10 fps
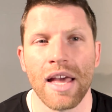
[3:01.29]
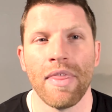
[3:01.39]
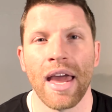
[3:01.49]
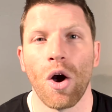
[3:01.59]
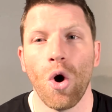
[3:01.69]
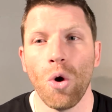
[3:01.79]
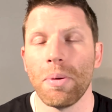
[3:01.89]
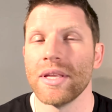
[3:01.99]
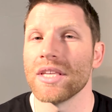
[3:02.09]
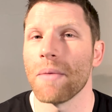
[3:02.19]
that
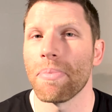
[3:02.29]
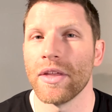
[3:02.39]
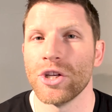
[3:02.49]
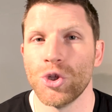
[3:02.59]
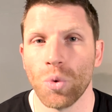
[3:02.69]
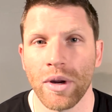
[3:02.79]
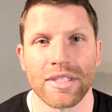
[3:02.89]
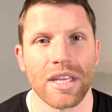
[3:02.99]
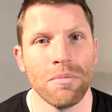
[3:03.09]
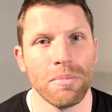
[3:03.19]
opens up the
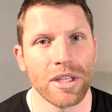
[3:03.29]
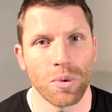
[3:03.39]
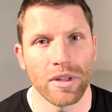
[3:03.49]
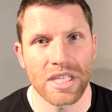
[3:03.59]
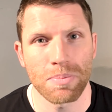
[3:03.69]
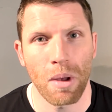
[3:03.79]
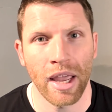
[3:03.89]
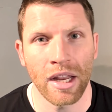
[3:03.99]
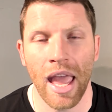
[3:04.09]
joints in between the spine